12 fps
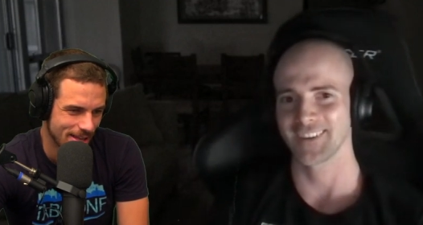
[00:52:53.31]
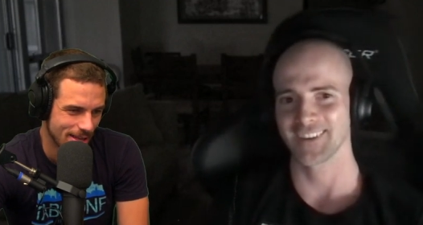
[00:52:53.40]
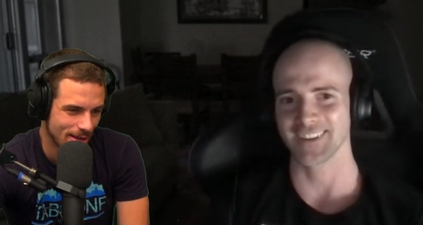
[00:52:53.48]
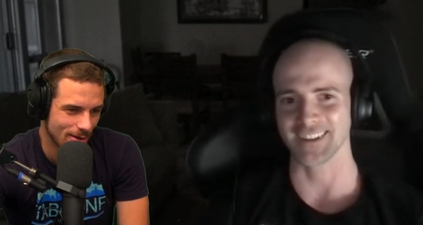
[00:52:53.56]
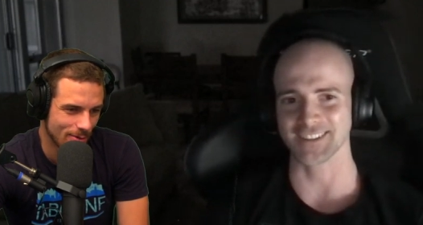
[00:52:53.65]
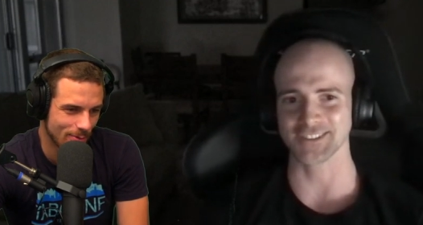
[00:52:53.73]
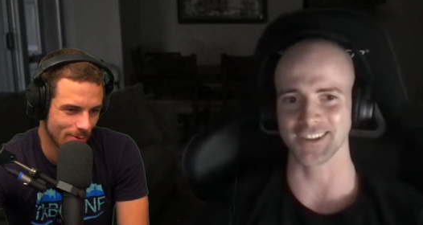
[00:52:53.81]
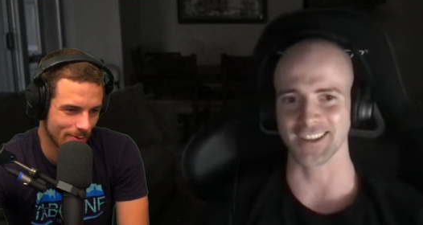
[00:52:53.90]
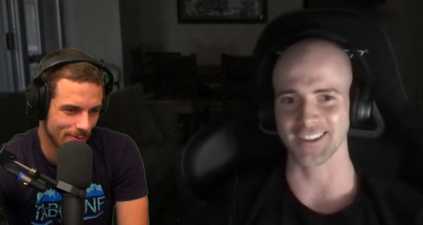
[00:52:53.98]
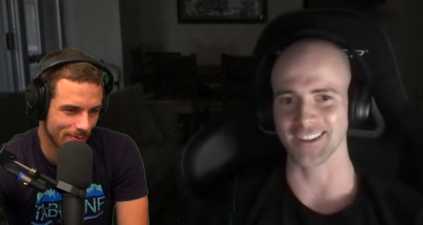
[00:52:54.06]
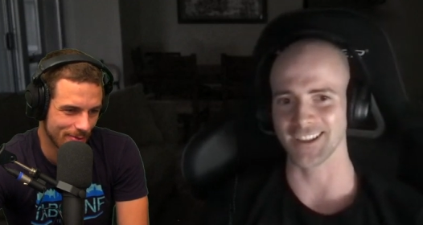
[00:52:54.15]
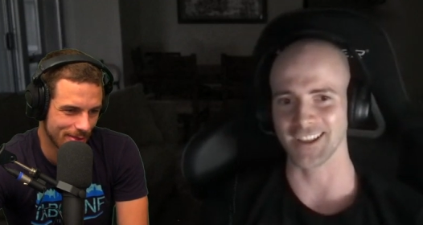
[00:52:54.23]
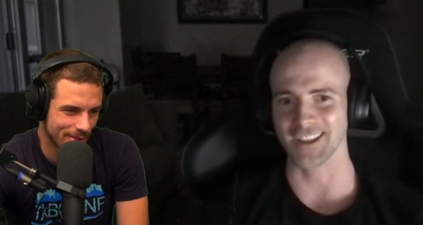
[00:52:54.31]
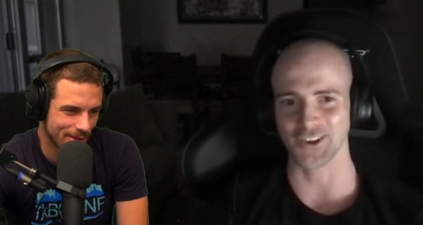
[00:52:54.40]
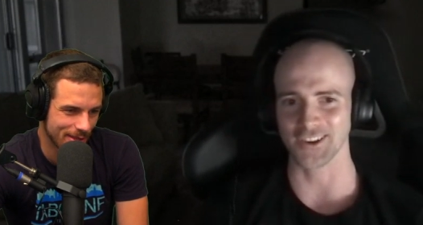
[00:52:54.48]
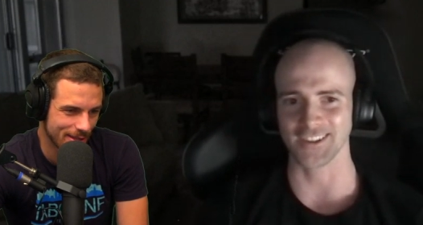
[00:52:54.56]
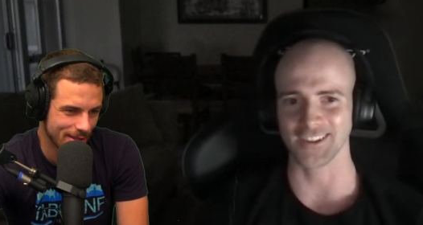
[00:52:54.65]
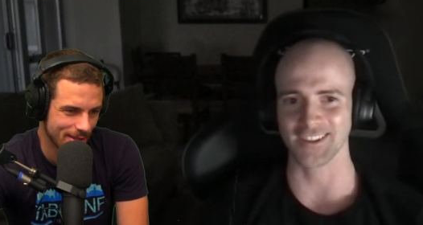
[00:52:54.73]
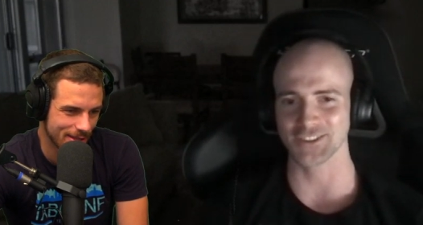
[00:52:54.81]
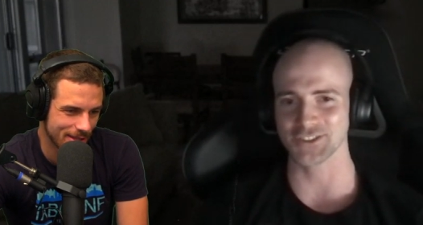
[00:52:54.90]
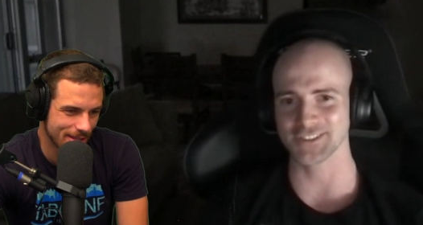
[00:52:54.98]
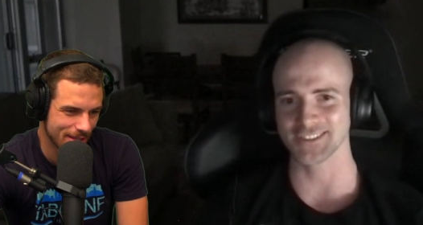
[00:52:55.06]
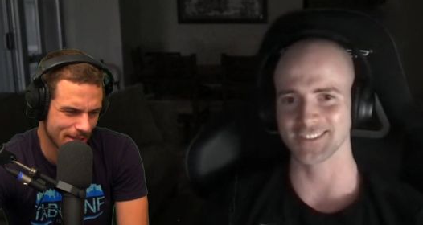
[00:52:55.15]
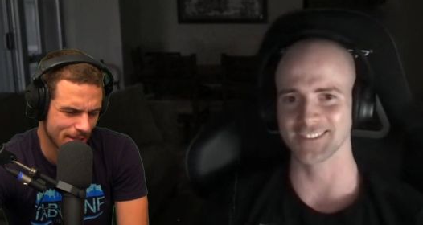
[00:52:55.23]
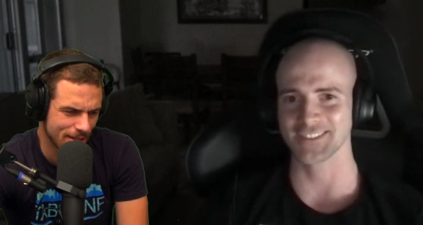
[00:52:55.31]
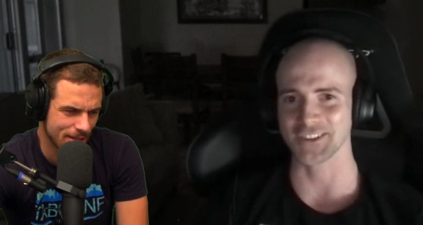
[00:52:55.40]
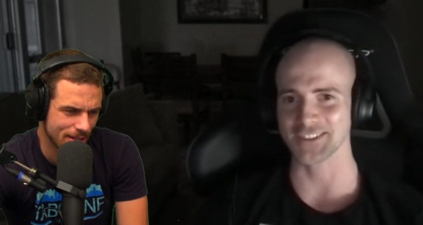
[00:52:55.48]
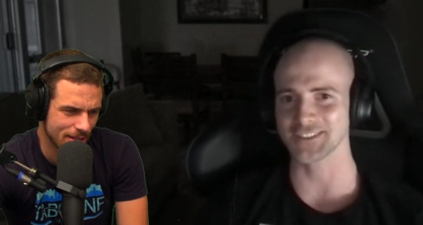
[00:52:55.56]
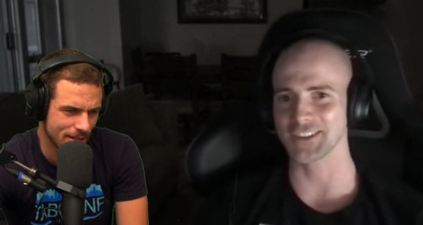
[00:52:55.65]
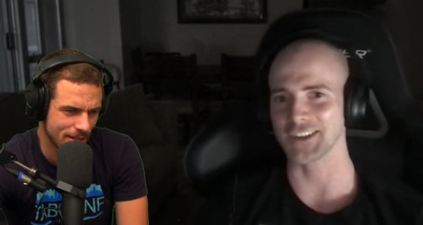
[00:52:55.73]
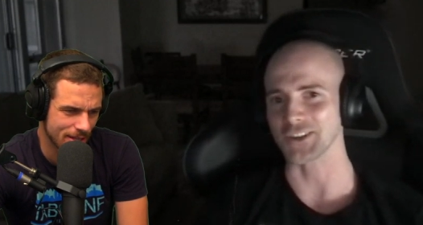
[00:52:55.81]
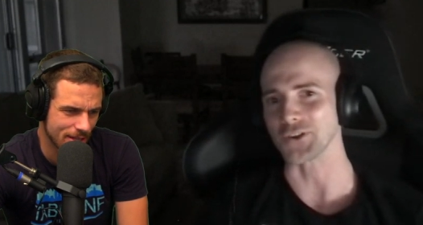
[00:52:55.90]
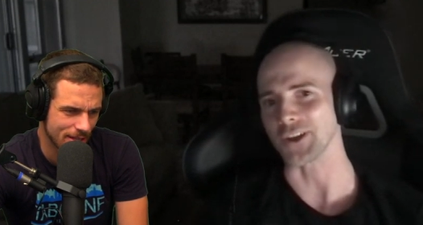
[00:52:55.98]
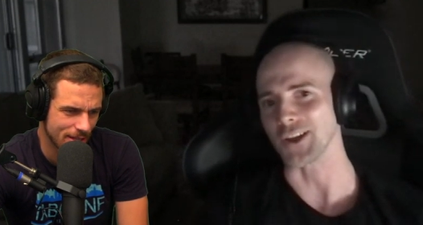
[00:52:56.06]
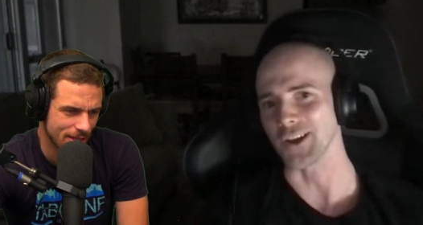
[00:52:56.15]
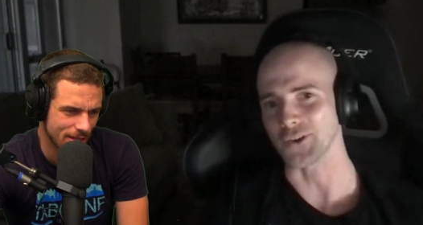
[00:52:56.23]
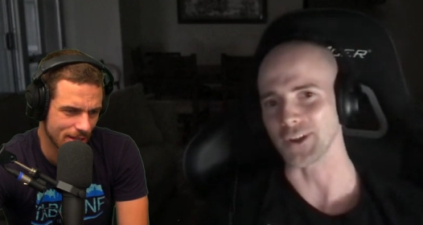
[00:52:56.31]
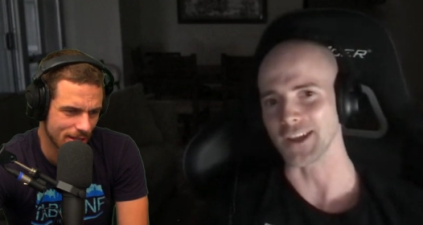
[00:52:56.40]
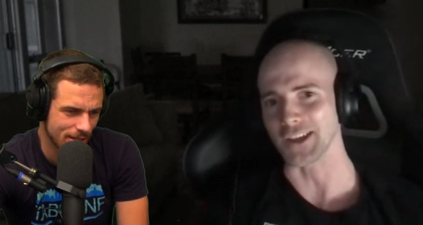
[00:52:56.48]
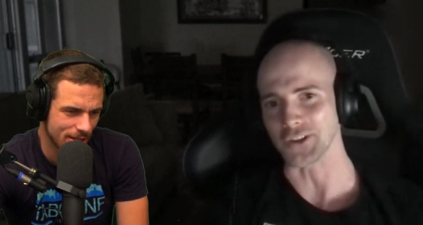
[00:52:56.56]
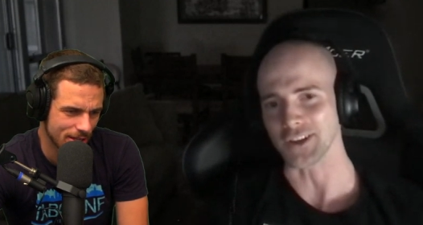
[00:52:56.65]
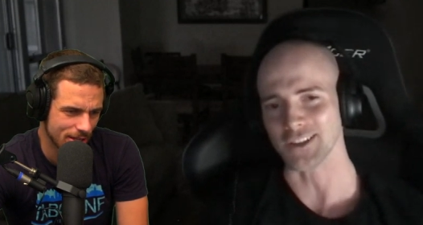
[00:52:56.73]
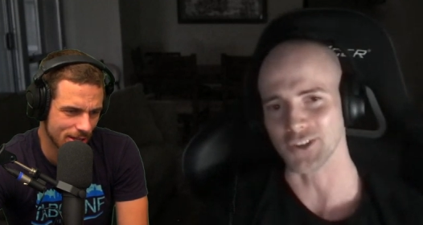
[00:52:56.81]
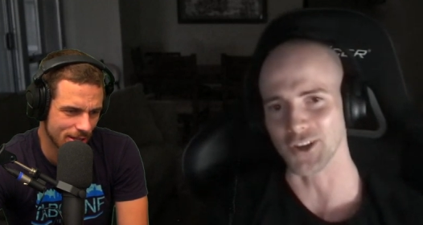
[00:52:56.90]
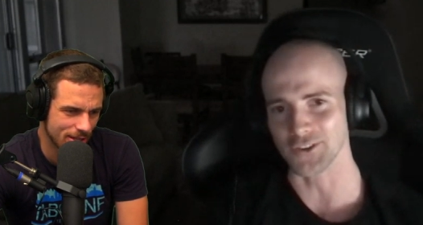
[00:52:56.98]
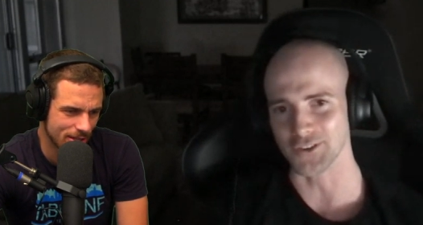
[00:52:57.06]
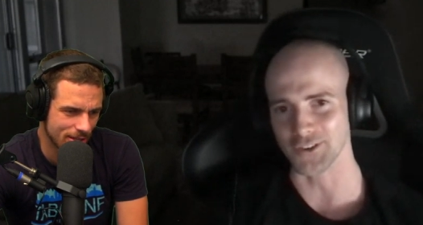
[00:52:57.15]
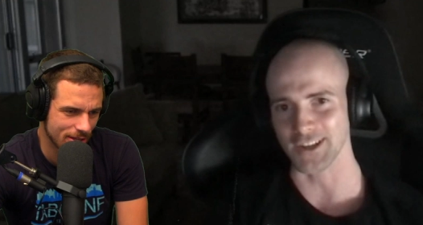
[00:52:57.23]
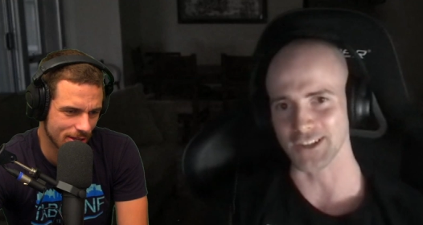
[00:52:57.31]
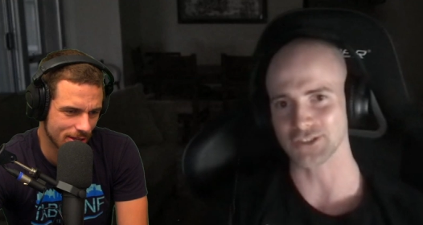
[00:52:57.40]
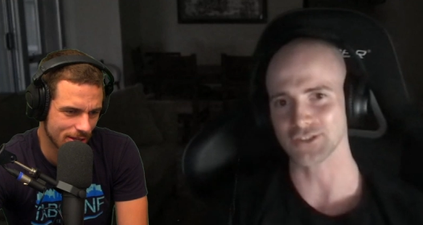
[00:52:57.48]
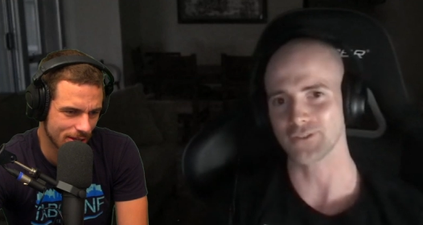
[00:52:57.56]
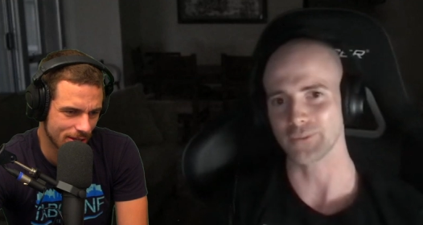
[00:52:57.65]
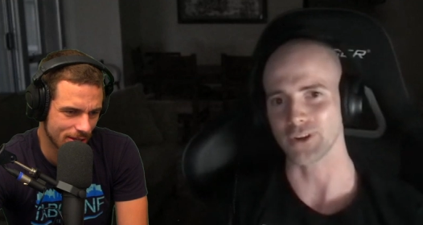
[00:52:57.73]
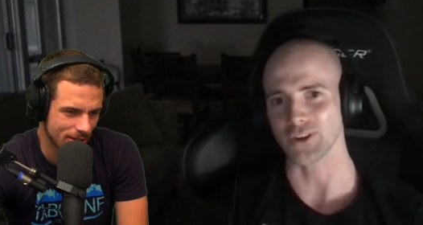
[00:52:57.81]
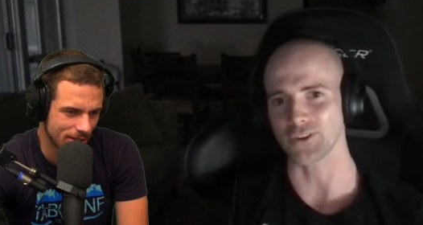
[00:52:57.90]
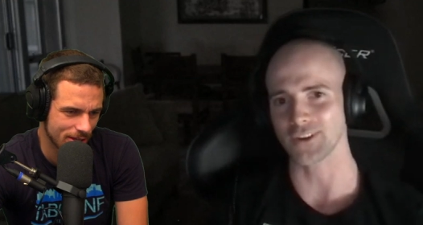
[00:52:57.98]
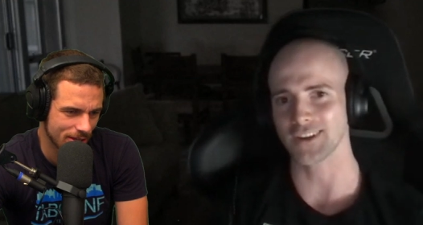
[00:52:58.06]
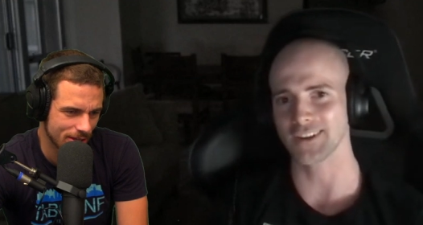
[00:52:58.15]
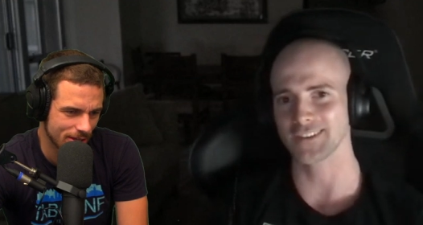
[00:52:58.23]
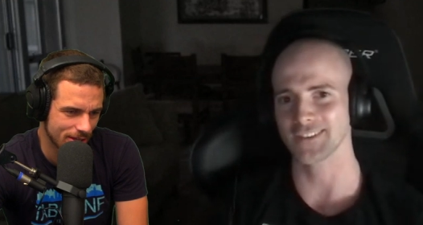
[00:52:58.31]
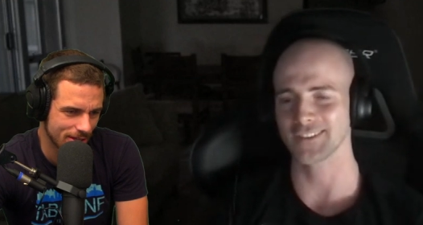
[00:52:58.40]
Speaker 1: that's like I don't know. That just that's not a, okay. Like a dollar donation from a cokehead.